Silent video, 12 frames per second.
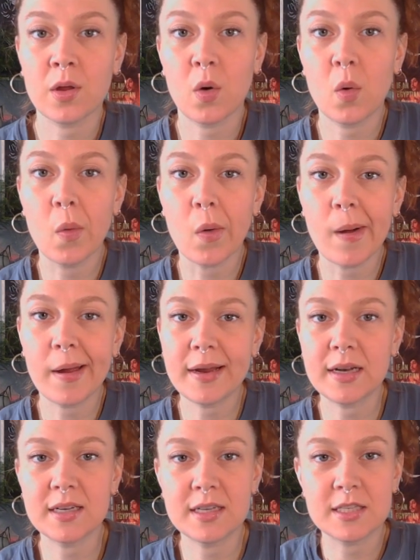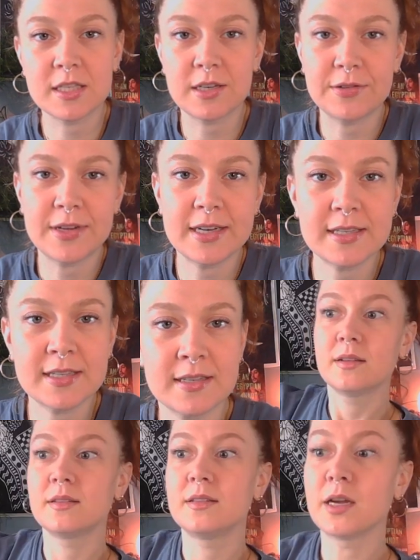Alright, let's do this.
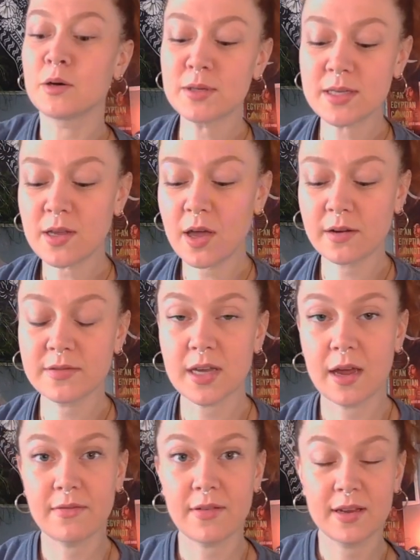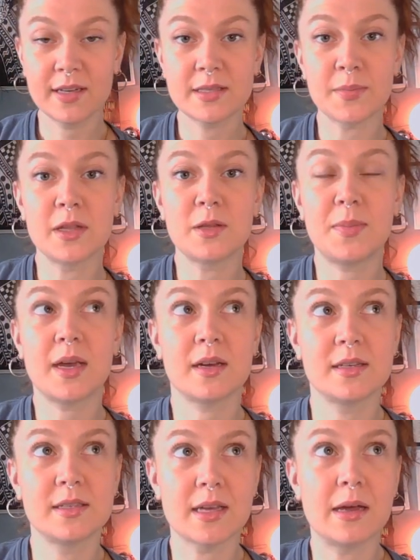There was a lot of sci-fi this month
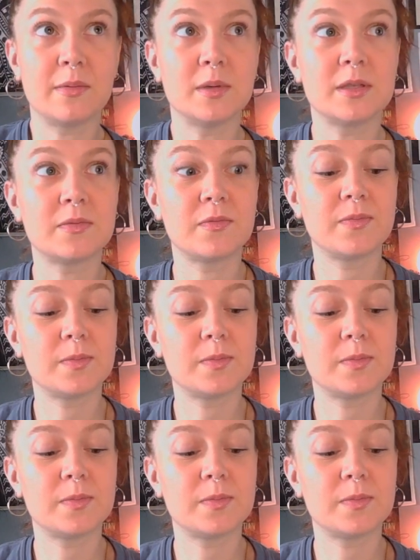because I was